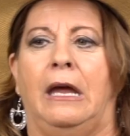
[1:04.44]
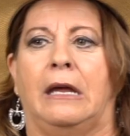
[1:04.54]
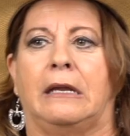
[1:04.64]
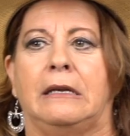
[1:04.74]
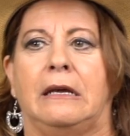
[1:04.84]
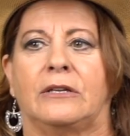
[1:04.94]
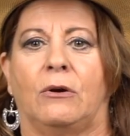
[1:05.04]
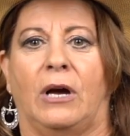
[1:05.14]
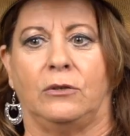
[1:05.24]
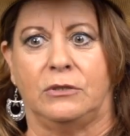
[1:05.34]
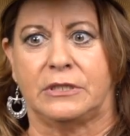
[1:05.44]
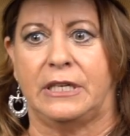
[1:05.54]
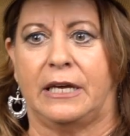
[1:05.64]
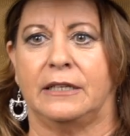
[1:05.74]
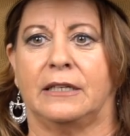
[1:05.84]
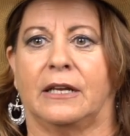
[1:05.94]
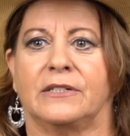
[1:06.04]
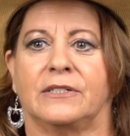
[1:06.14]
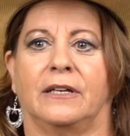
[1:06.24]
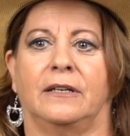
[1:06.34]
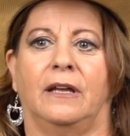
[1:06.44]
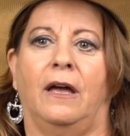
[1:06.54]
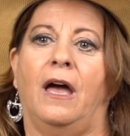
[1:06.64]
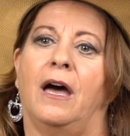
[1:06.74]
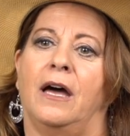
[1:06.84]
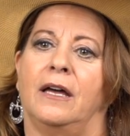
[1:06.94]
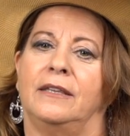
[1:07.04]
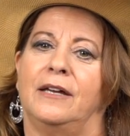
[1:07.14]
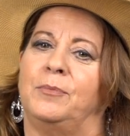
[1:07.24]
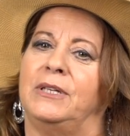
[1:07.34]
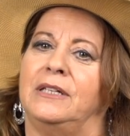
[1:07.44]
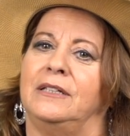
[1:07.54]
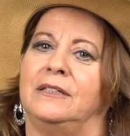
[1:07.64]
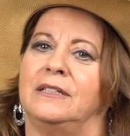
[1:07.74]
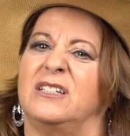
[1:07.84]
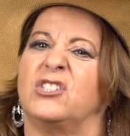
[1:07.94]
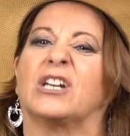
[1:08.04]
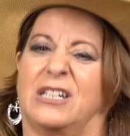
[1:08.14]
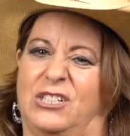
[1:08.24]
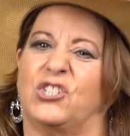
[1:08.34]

And so I looked at it and I said, "That'd be chicken."